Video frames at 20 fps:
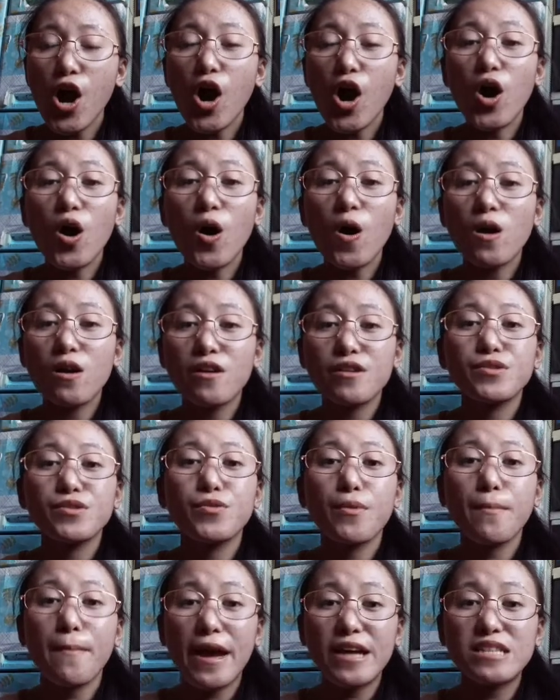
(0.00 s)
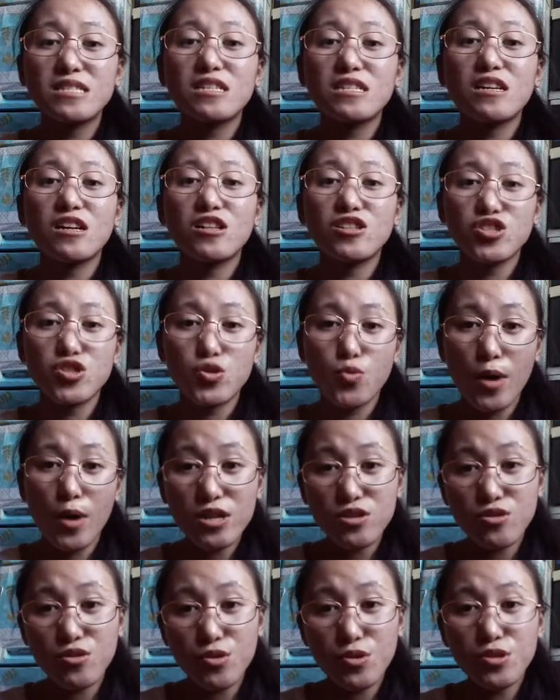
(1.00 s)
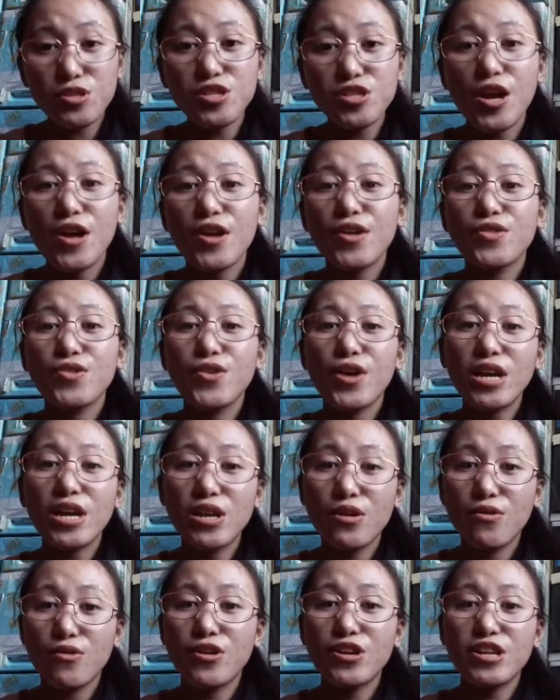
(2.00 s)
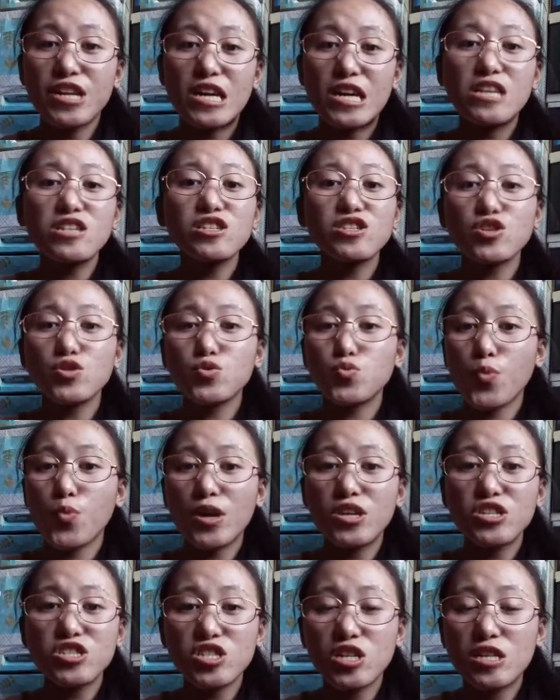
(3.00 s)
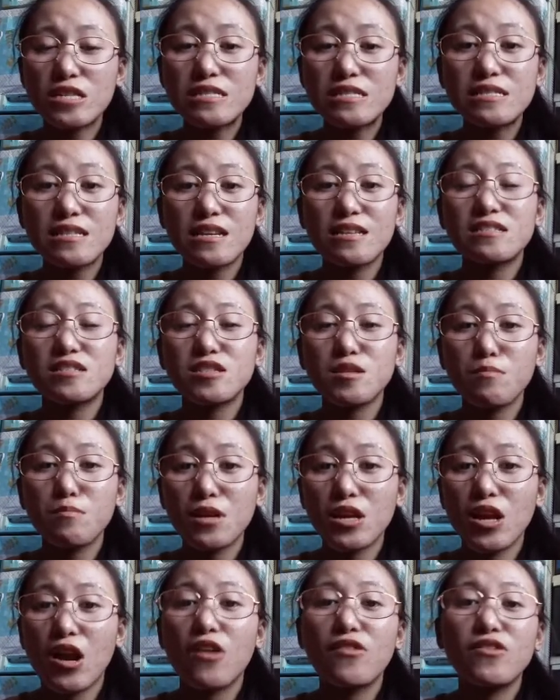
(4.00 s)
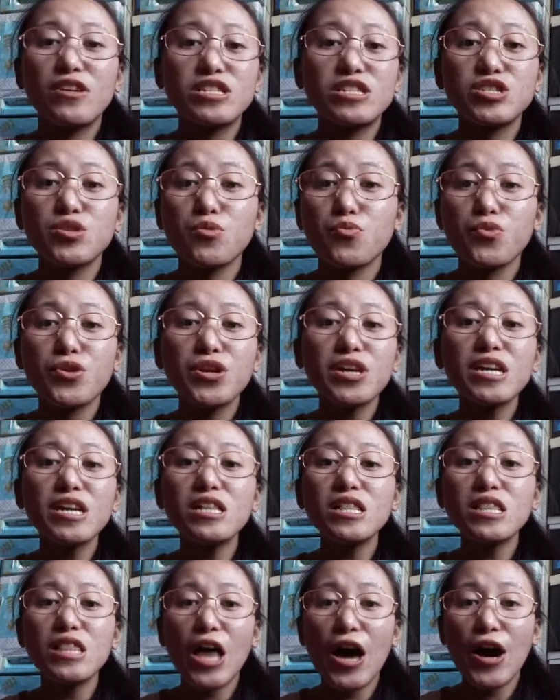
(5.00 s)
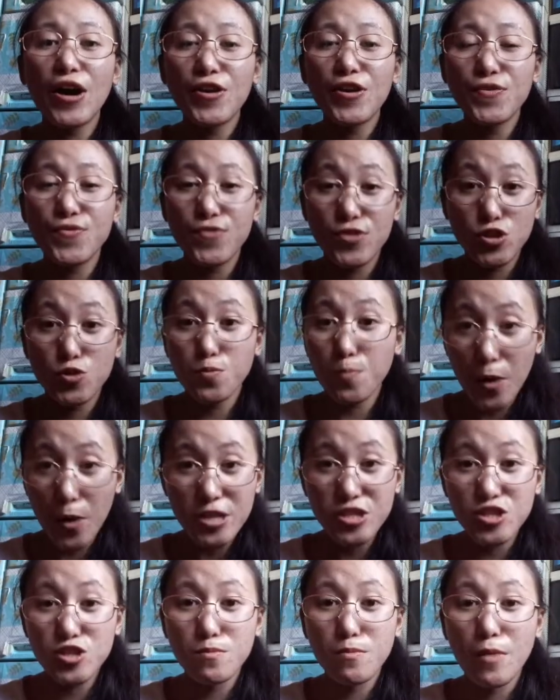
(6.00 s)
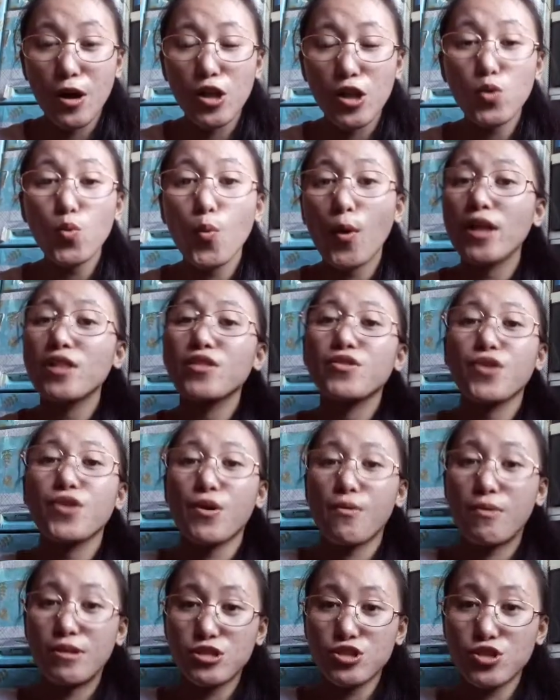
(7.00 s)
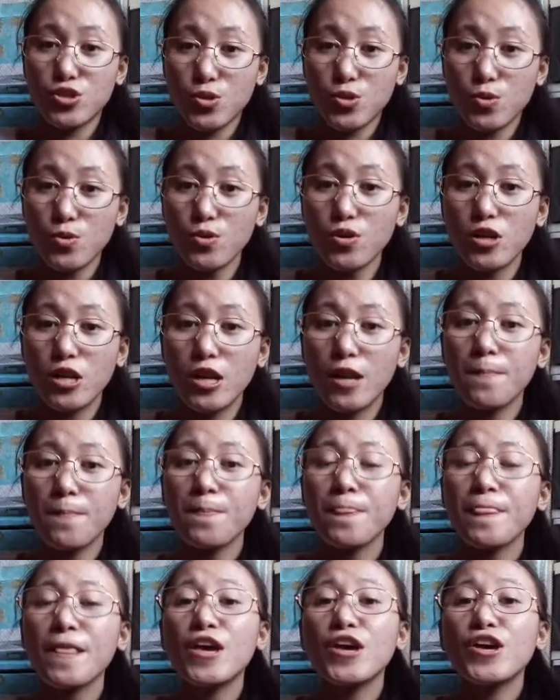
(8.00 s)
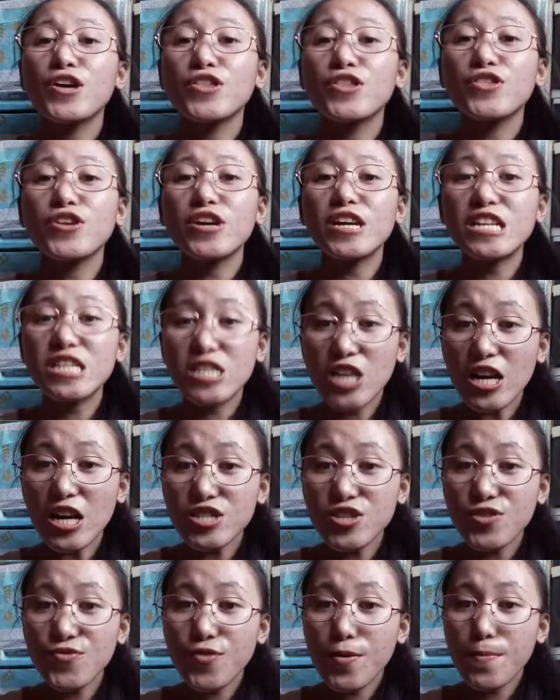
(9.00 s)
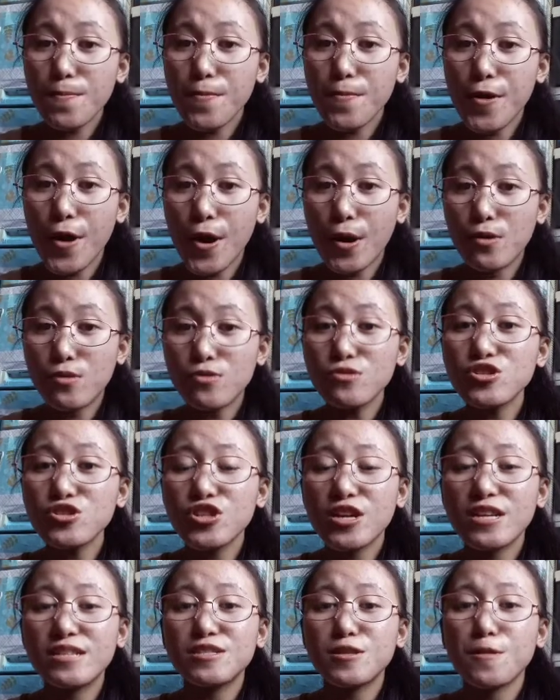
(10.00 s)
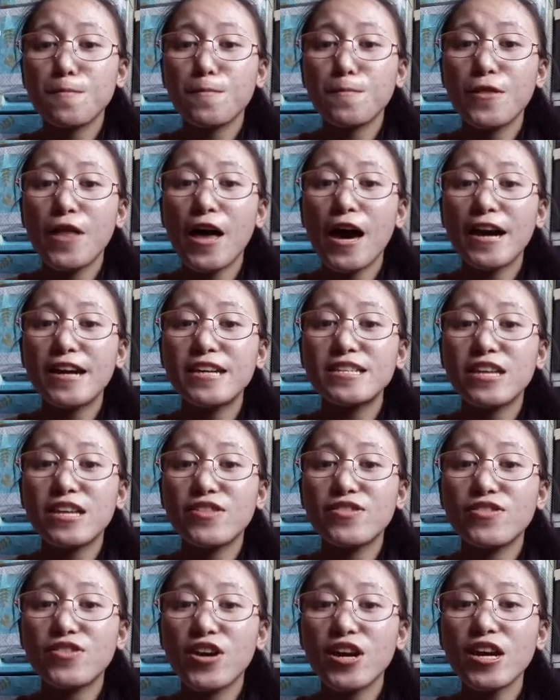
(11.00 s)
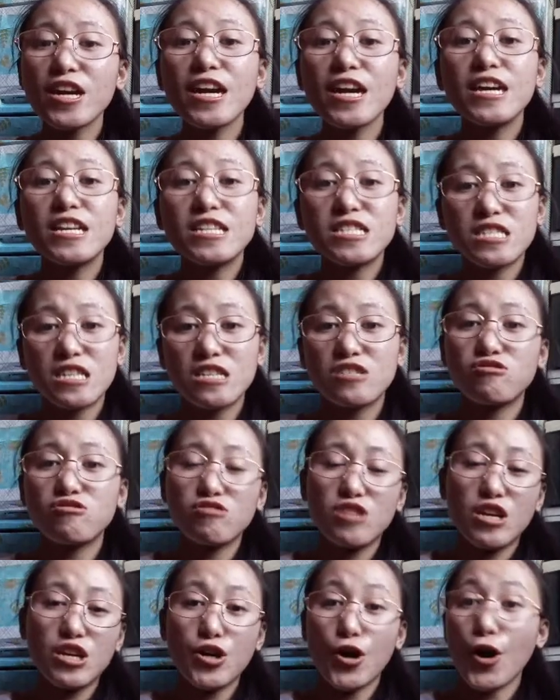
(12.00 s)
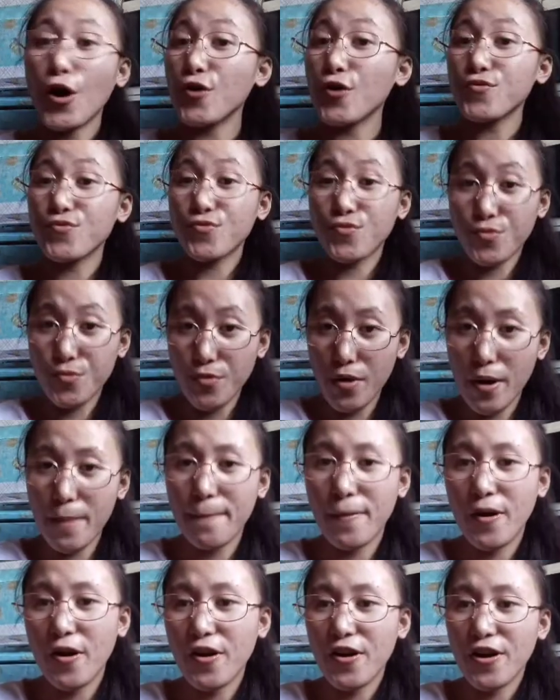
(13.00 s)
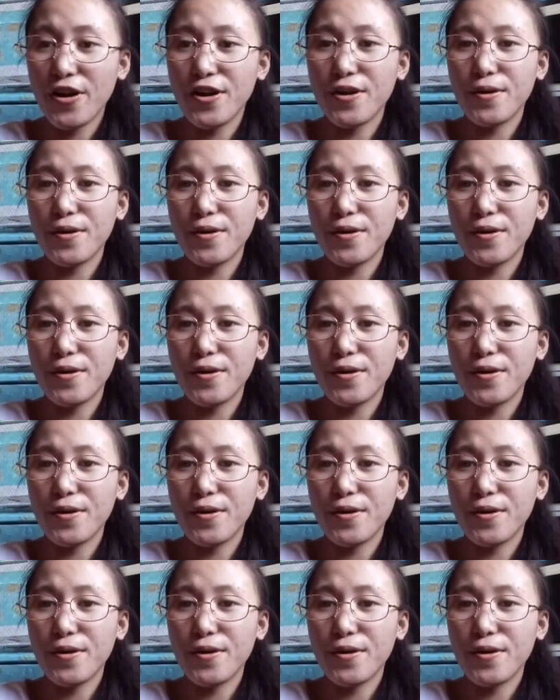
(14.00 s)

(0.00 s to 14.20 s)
or grammatical structures they learn in situations as similar as real life as possible while they're at school. The inductive approach is applied in the teaching of grammar.